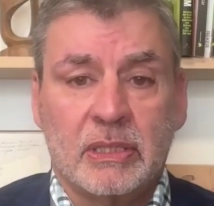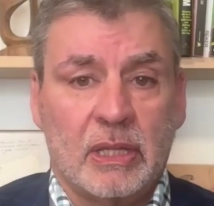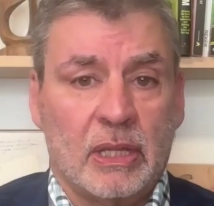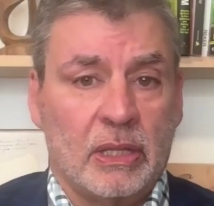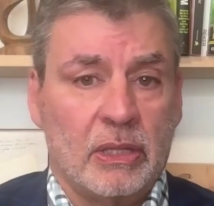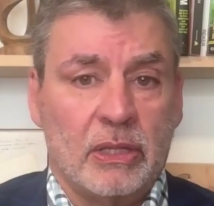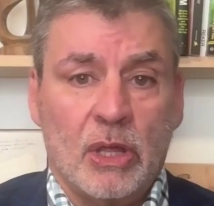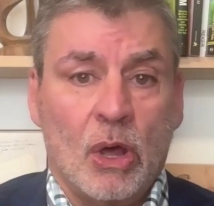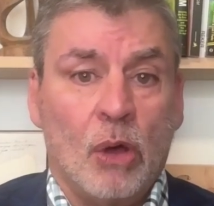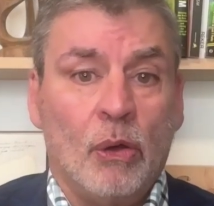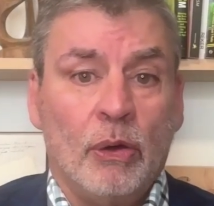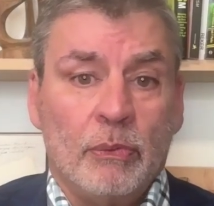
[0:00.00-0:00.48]

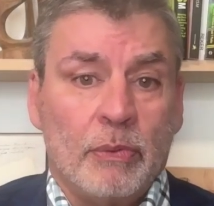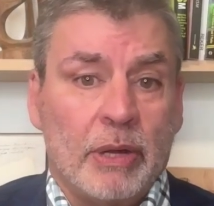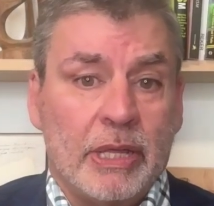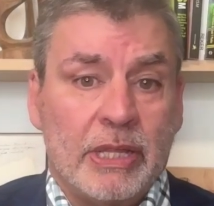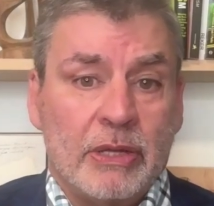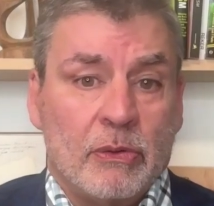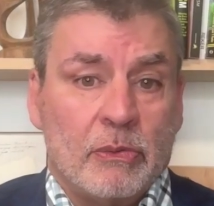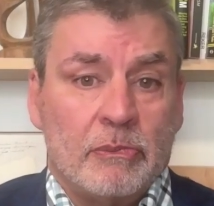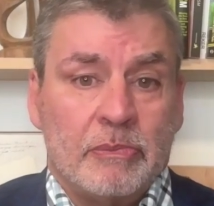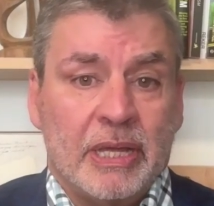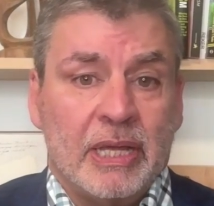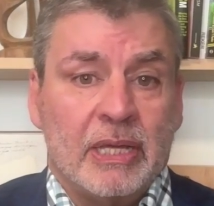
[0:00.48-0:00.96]
the only way
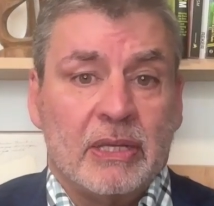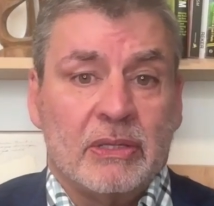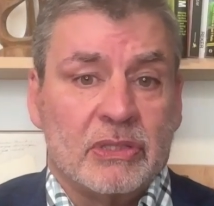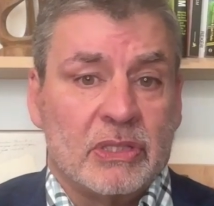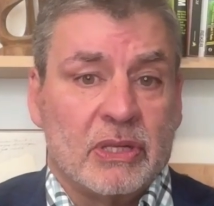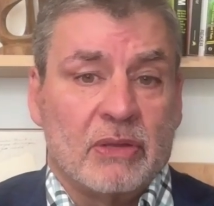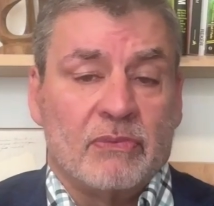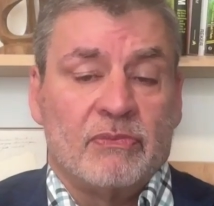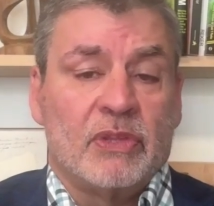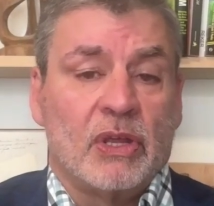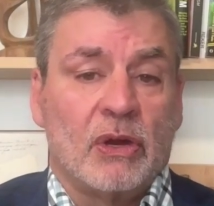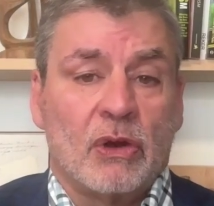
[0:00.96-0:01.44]
there would be
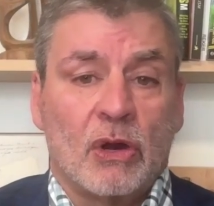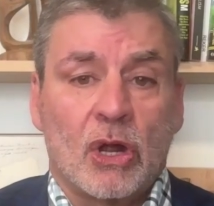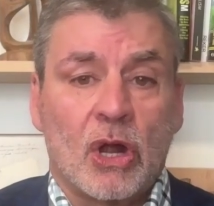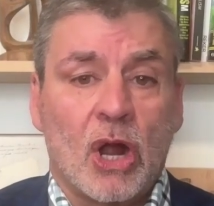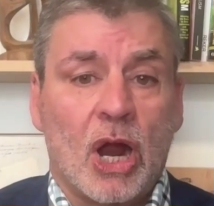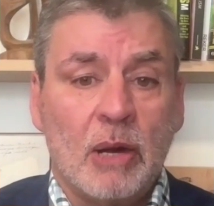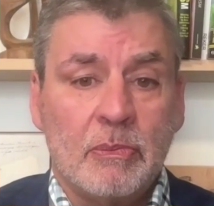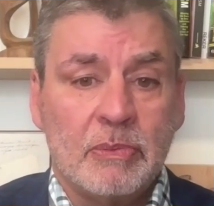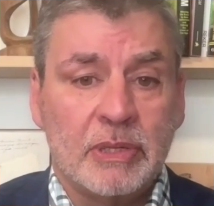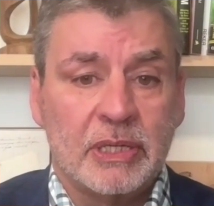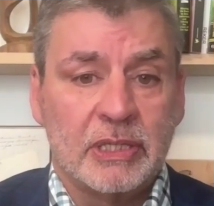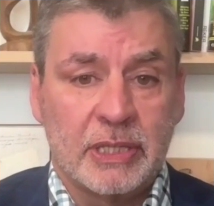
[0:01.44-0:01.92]
is if there are
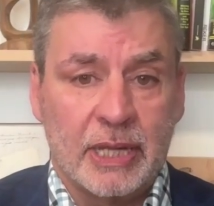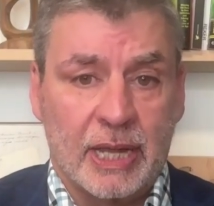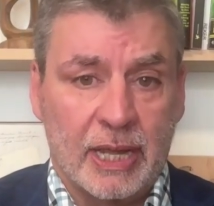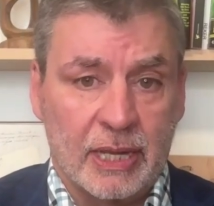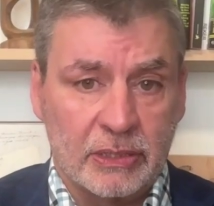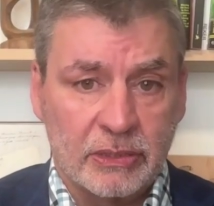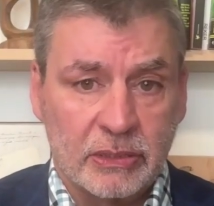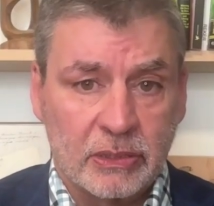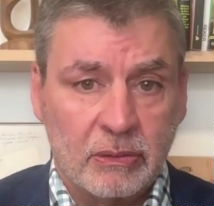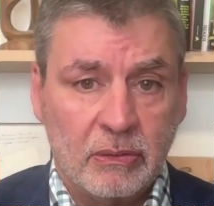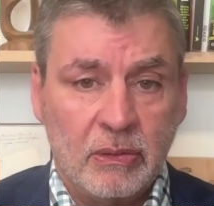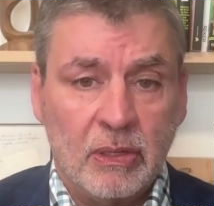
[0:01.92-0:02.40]
carbon
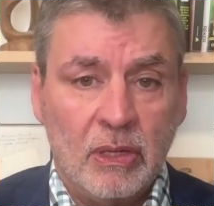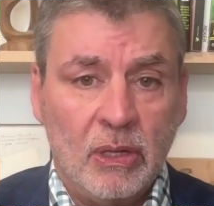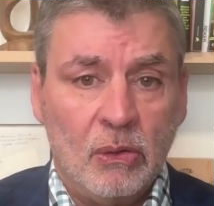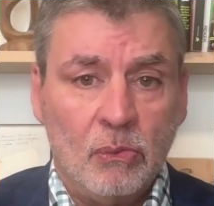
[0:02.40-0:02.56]
tax.